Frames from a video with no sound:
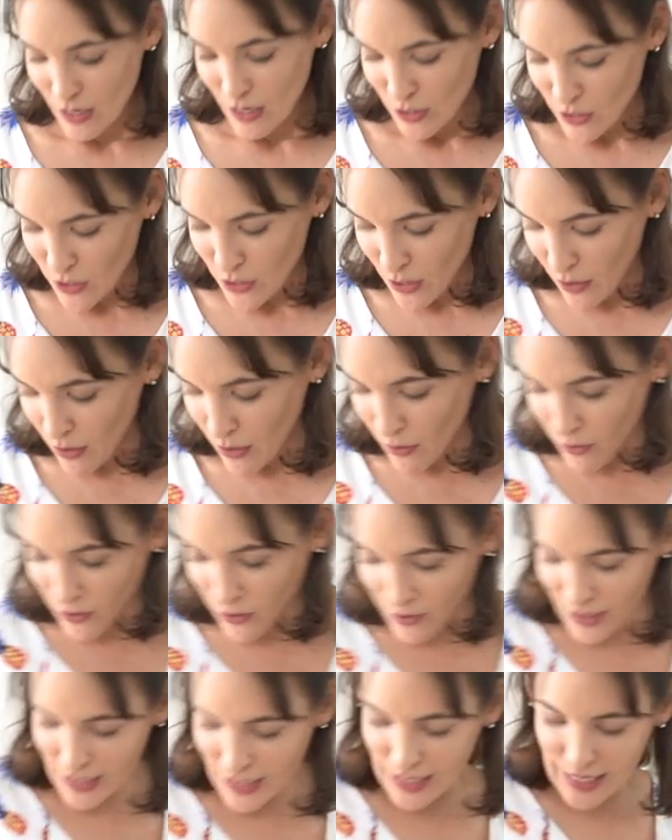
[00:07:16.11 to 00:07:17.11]
So
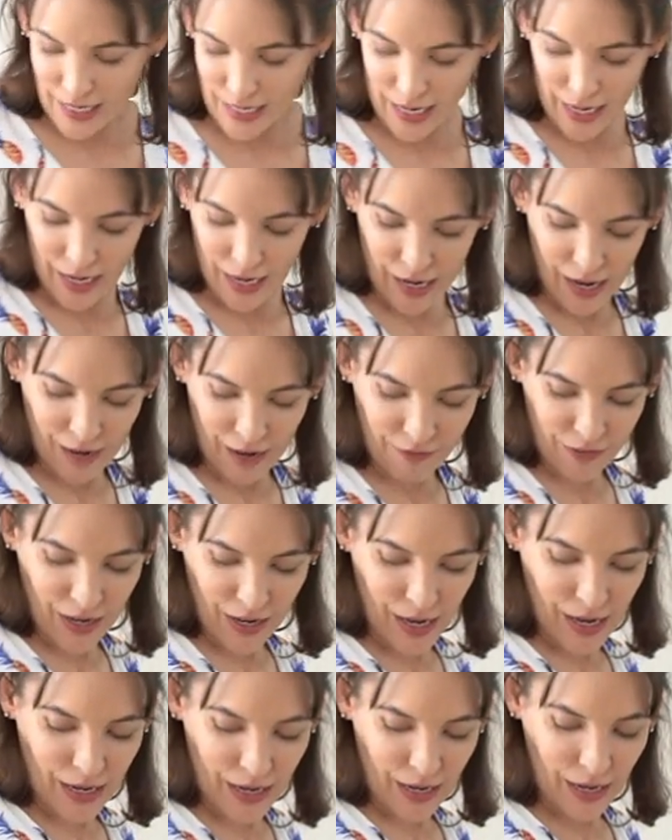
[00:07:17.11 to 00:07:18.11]
you can see I've
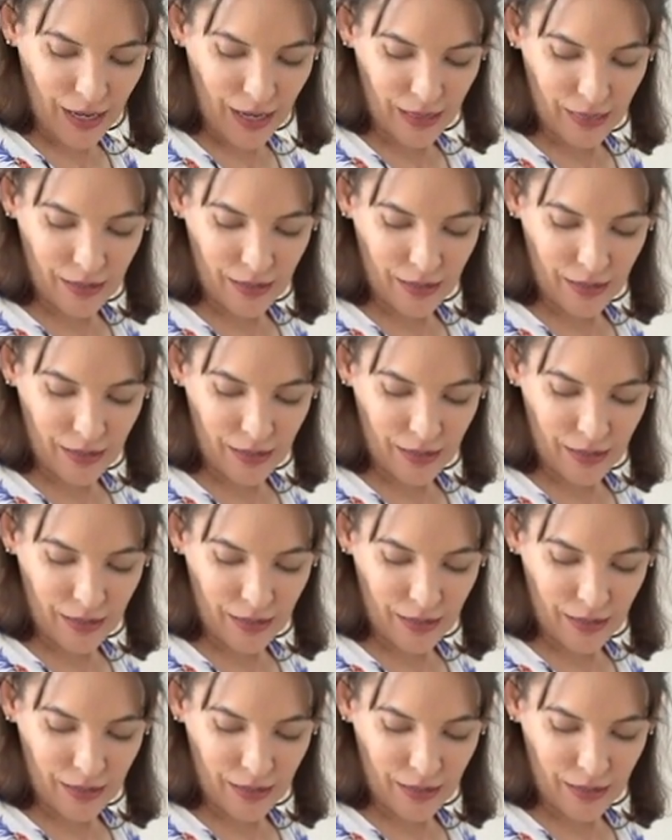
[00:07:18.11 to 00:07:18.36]
got a